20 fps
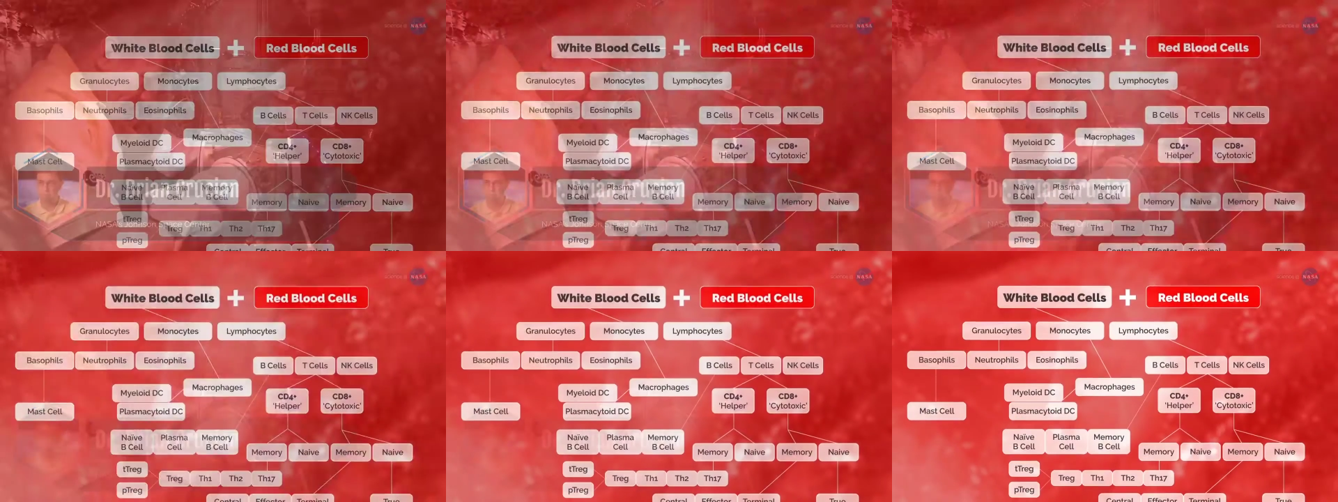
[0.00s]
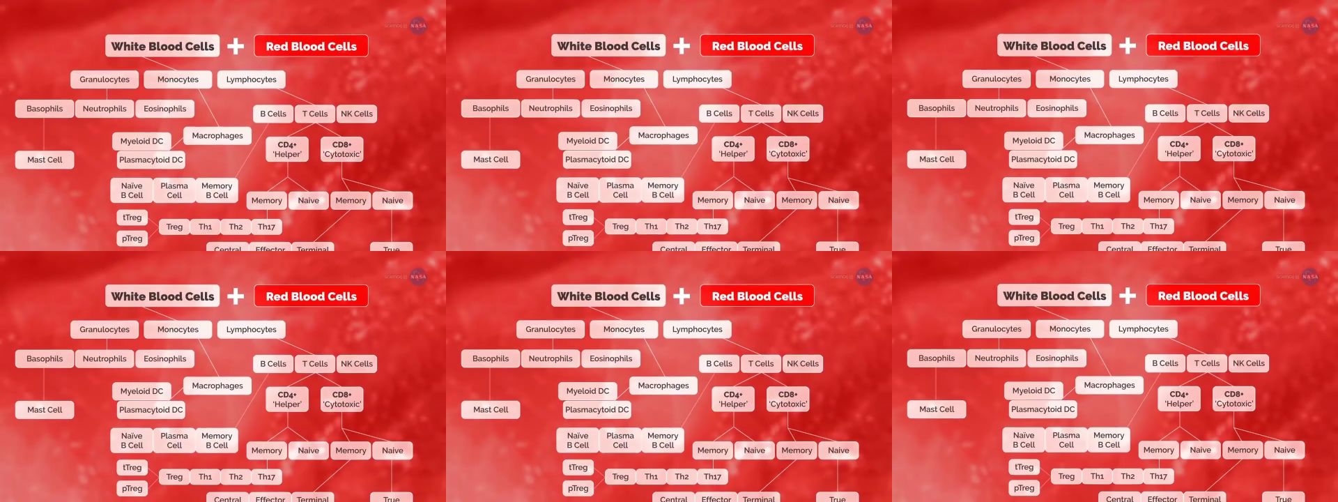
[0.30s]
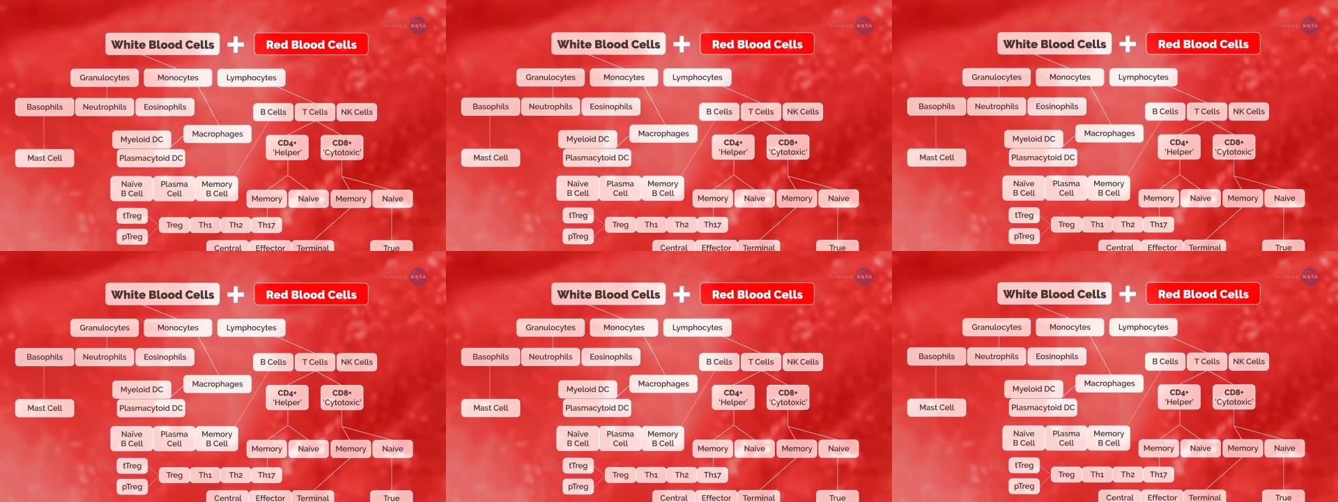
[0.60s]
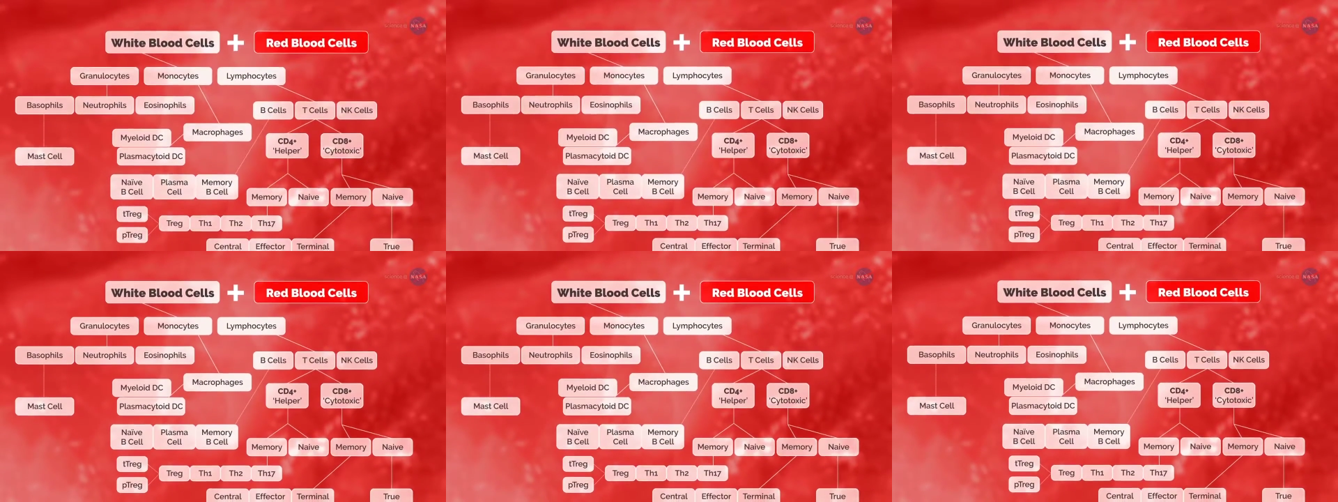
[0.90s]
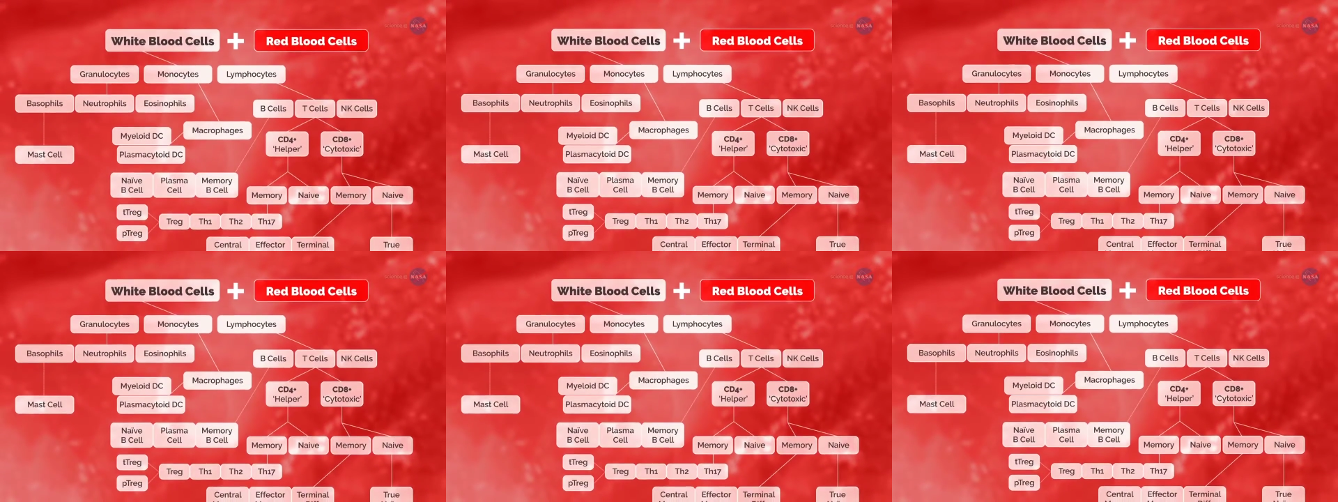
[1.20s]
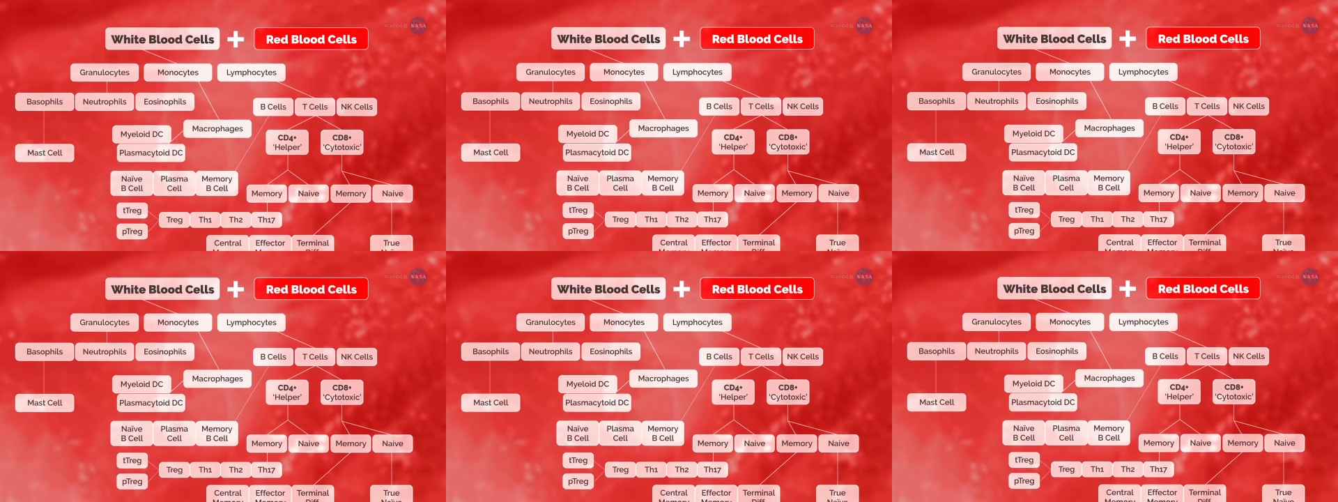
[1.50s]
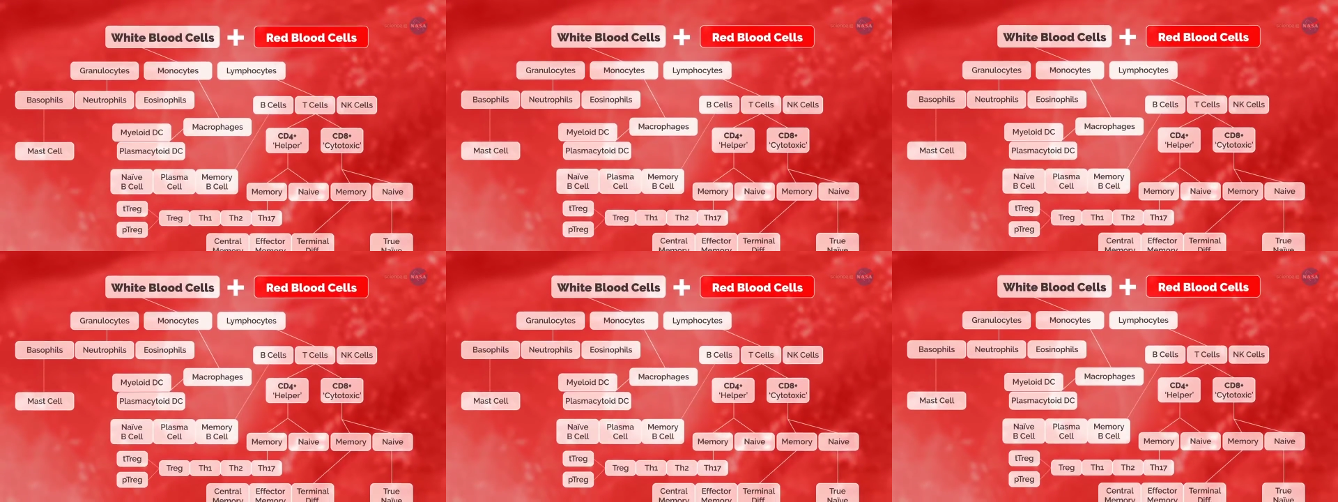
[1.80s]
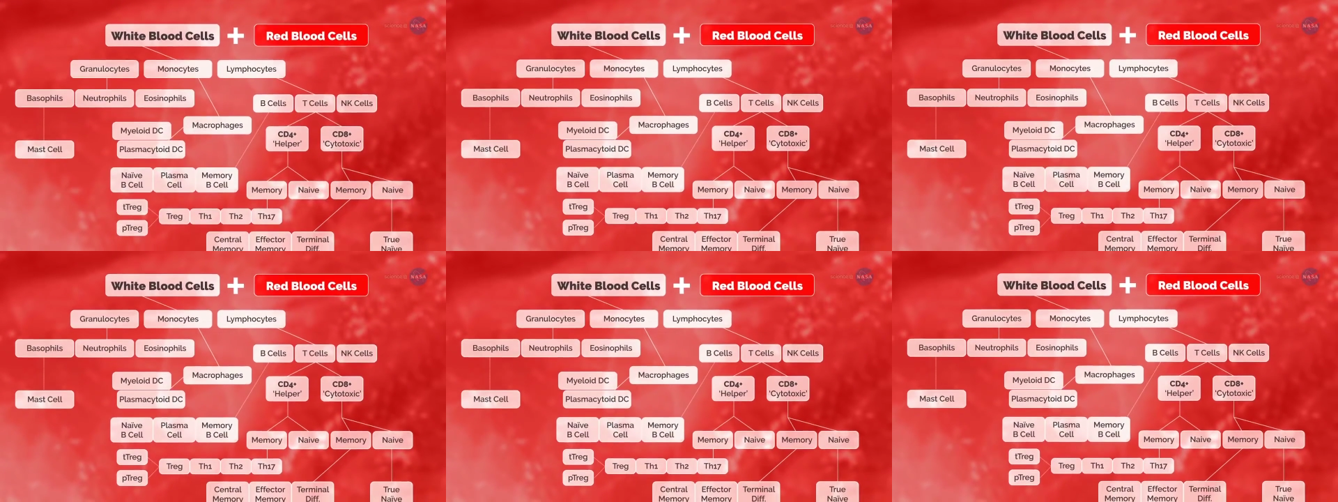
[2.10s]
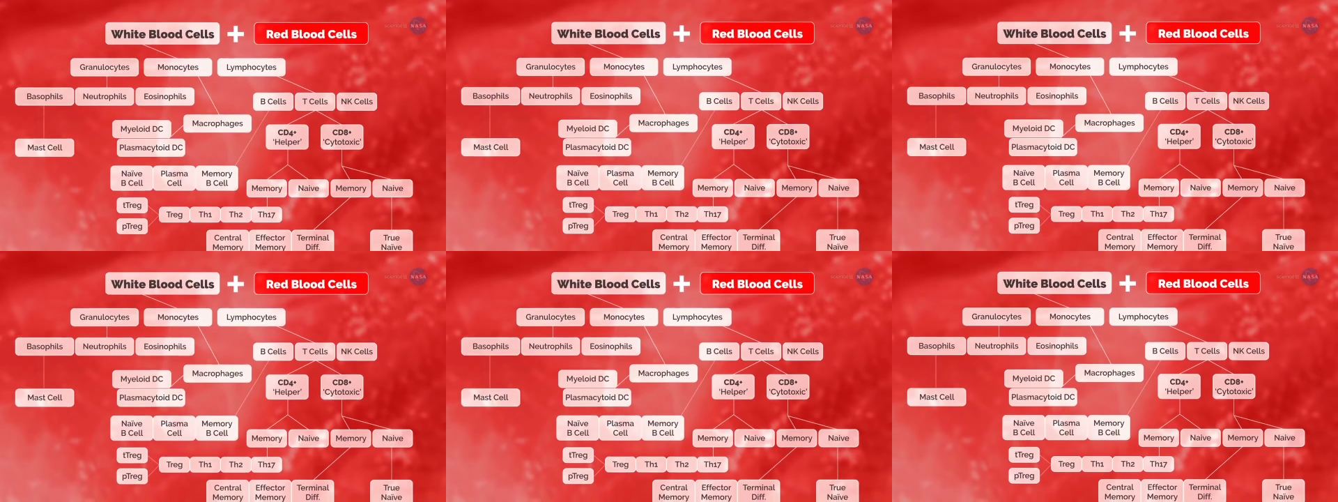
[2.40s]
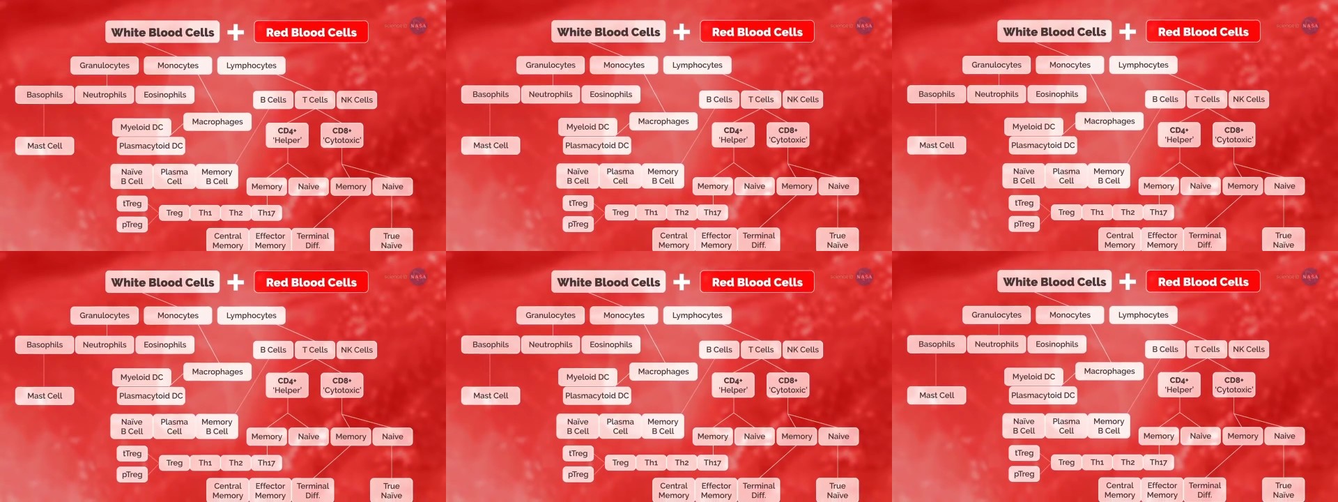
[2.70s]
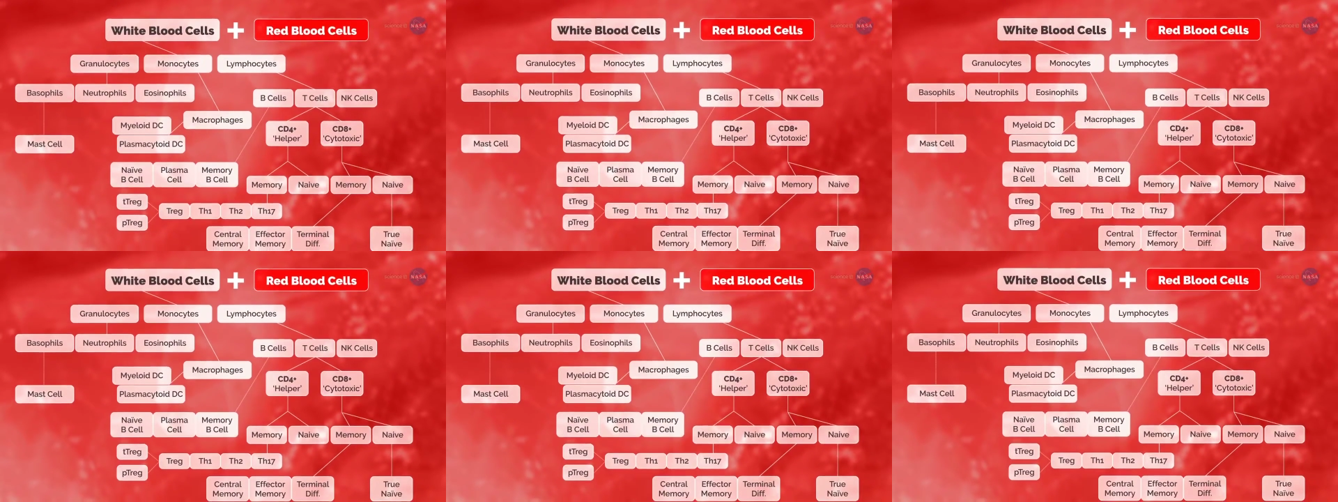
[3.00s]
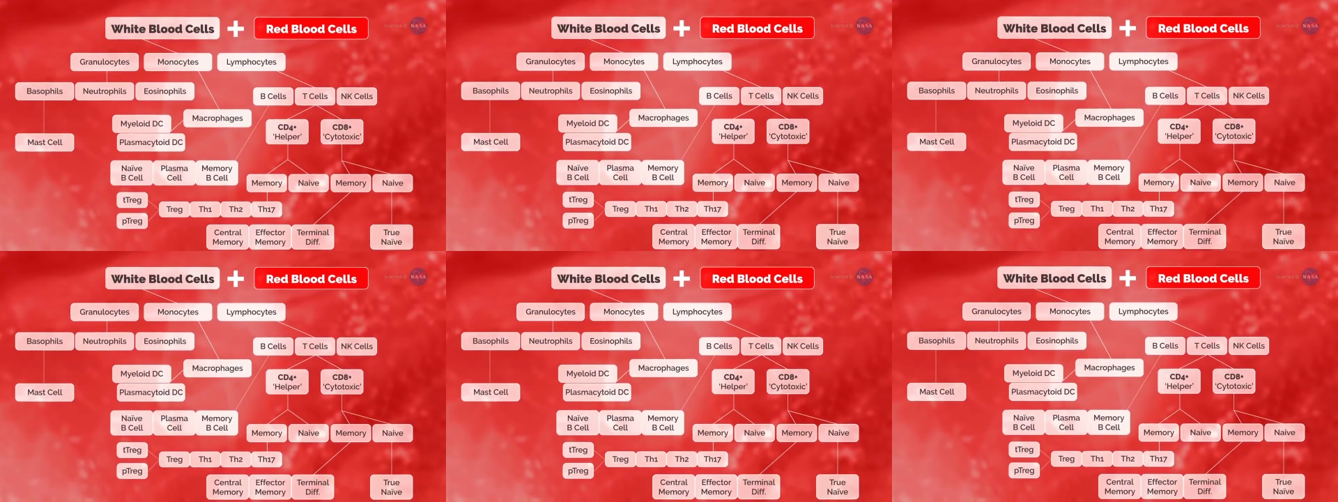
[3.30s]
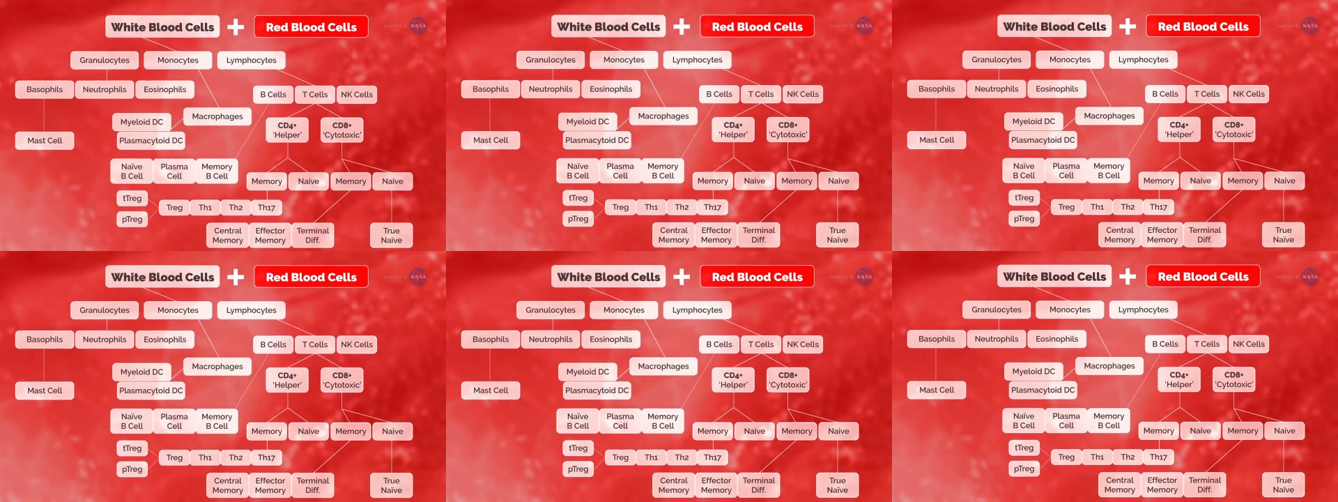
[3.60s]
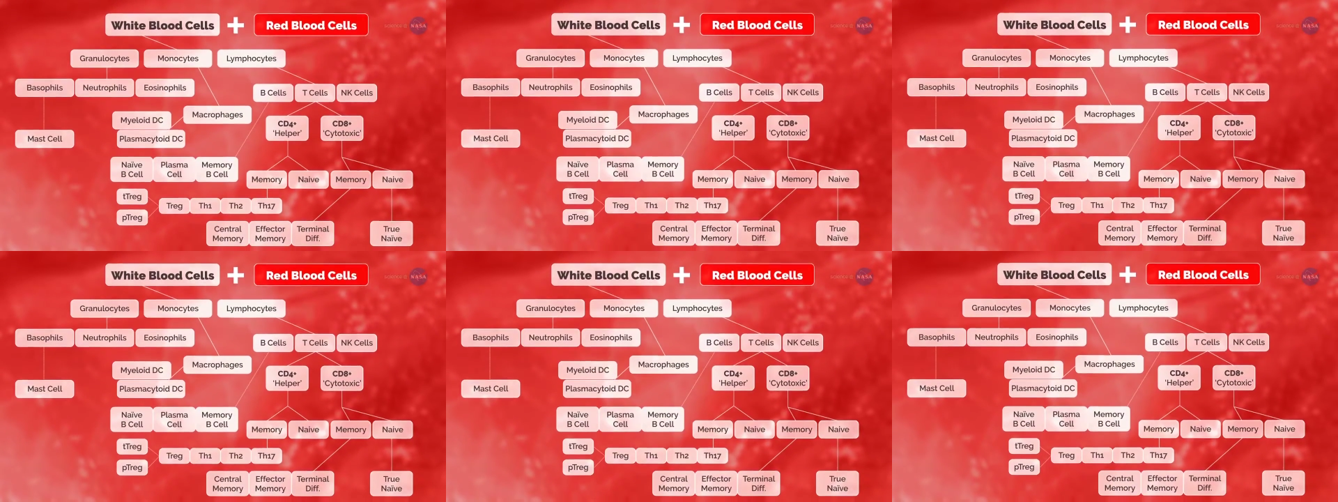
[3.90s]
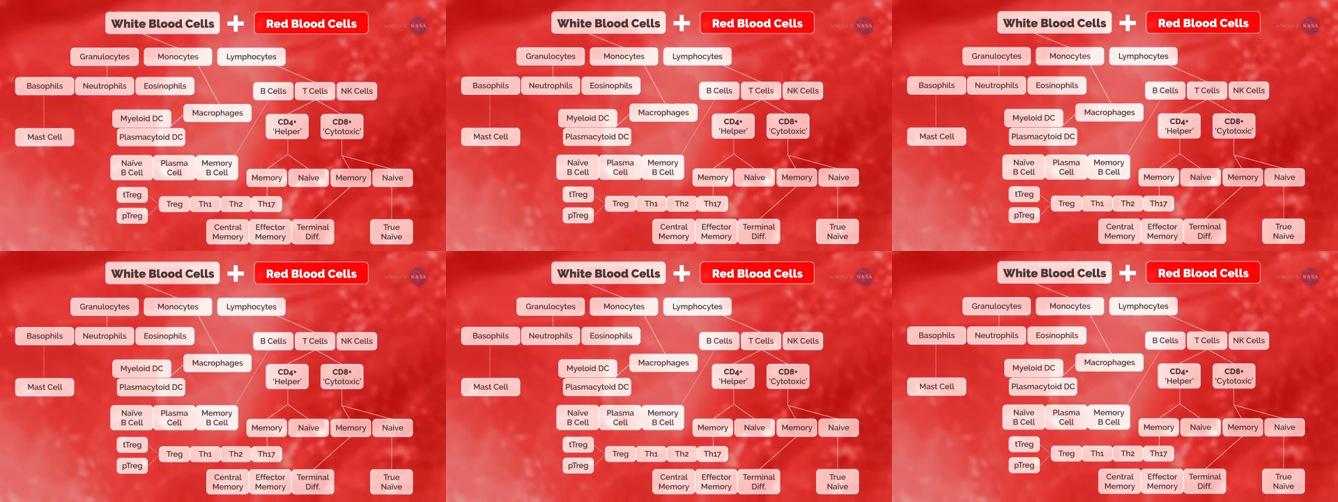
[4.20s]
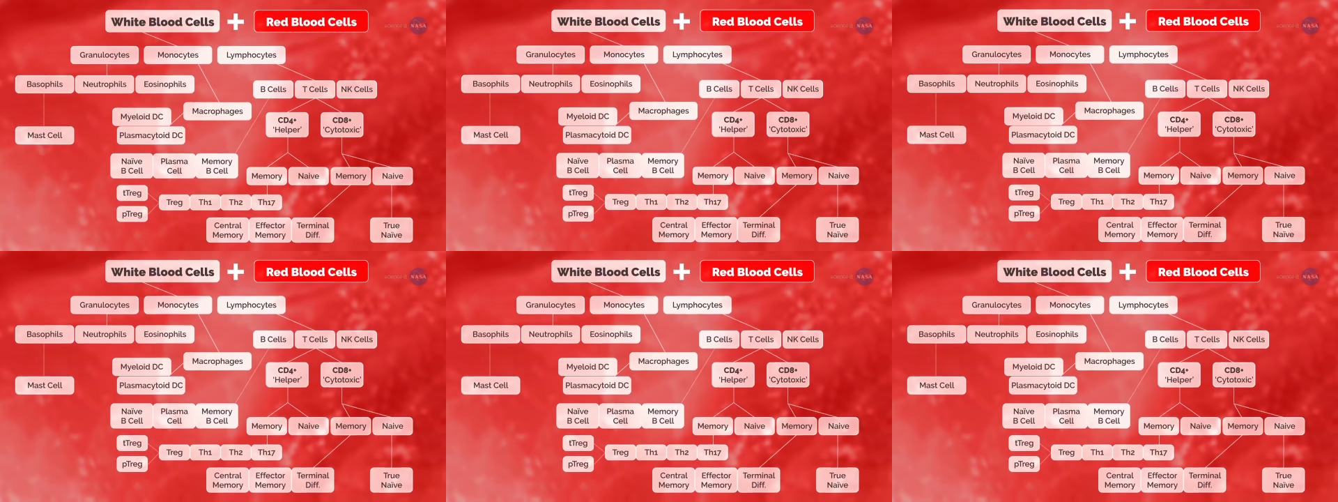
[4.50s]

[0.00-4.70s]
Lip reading: [unreadable: no face in view]